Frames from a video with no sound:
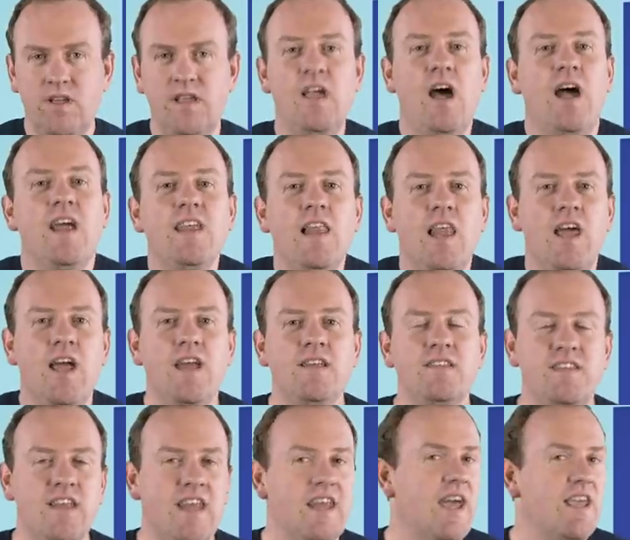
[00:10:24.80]

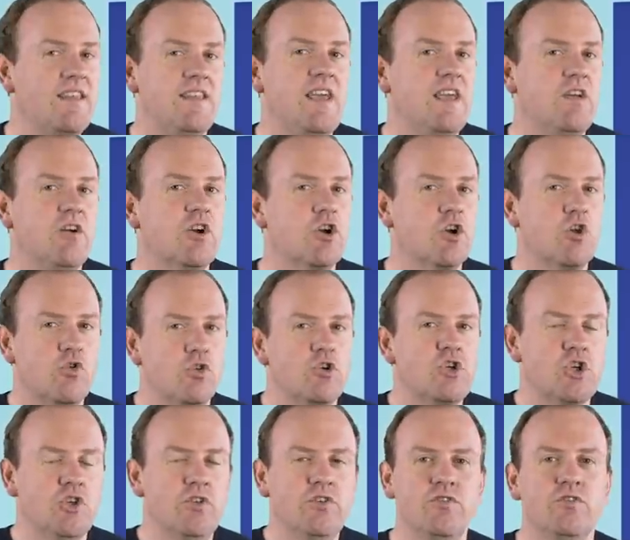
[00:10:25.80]
guidelines that I think are
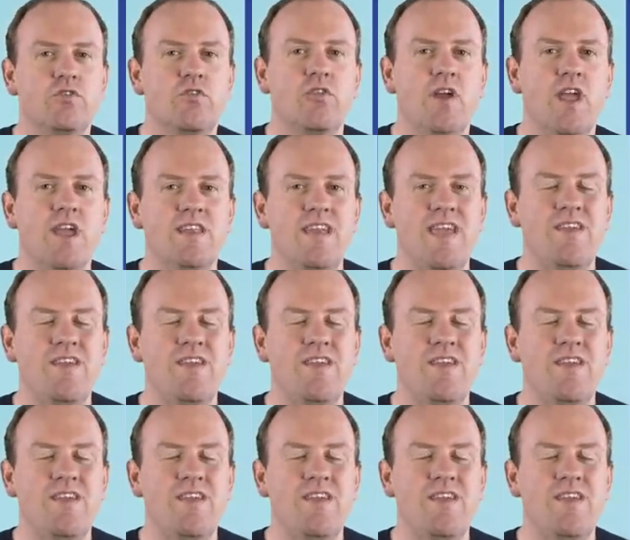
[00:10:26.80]
crucial to create